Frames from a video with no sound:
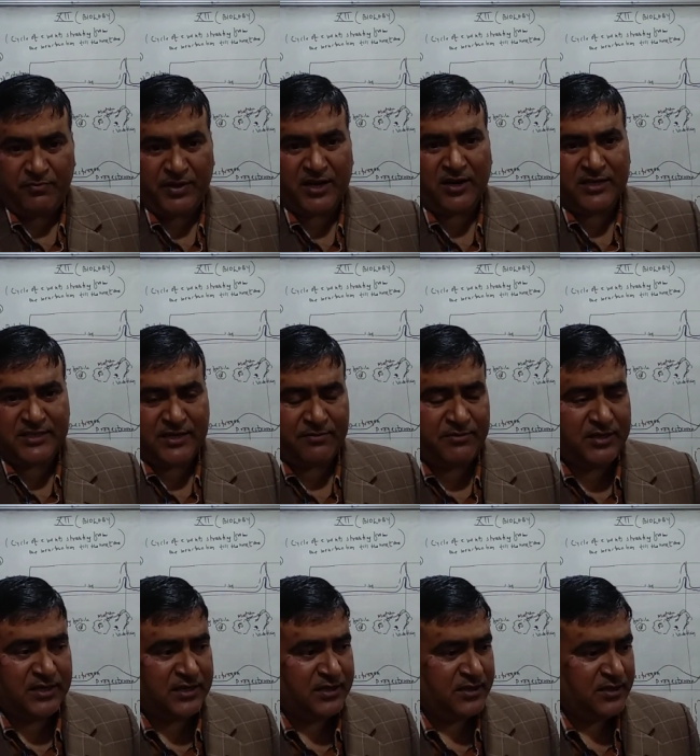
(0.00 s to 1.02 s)
because of
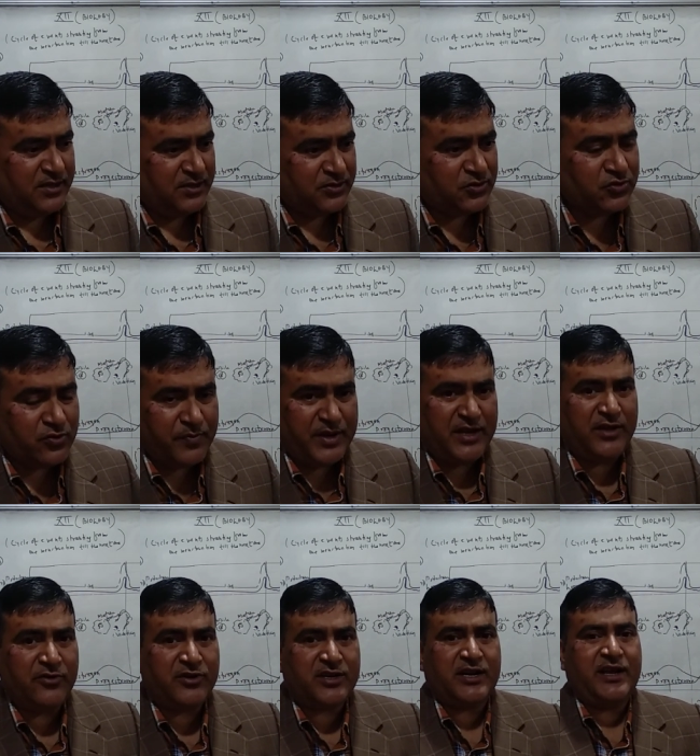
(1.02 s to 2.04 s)
the so many
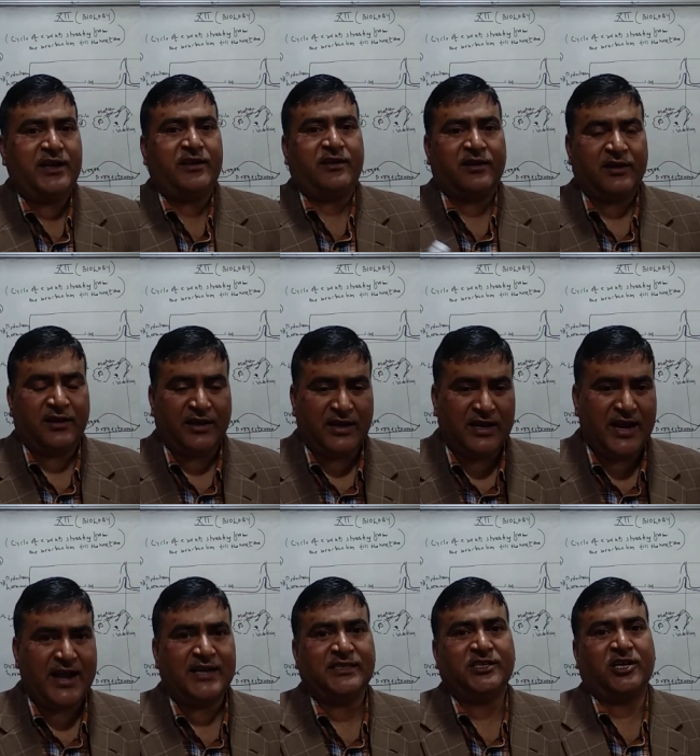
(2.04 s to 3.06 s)
uterine
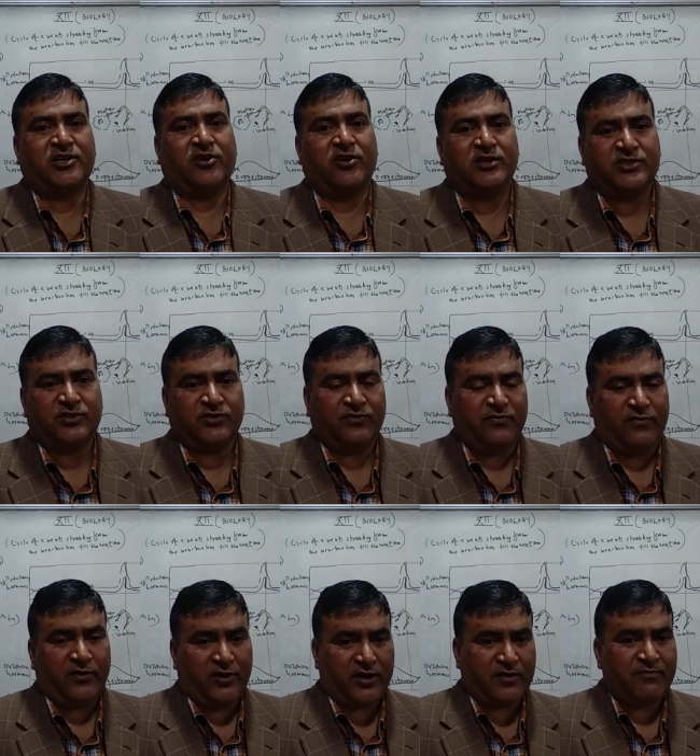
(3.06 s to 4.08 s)
glands are also
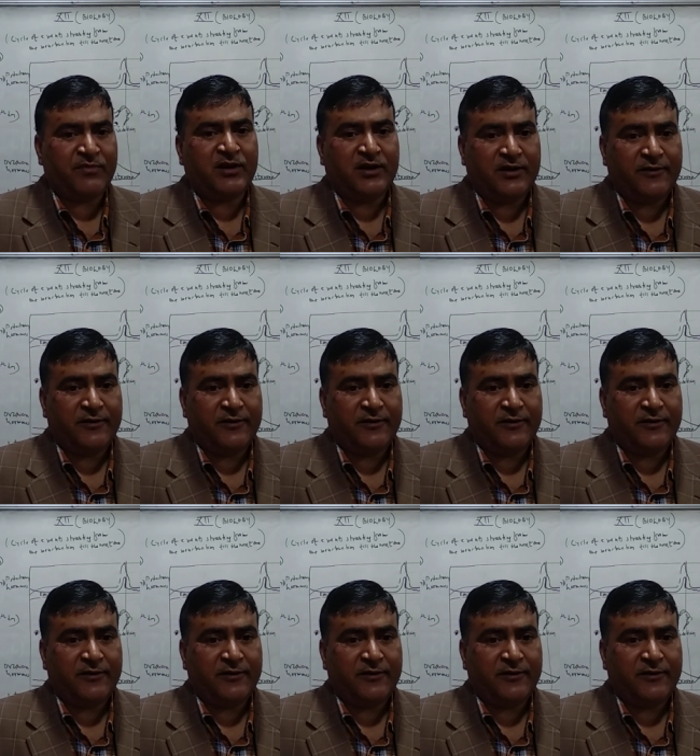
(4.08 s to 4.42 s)
formed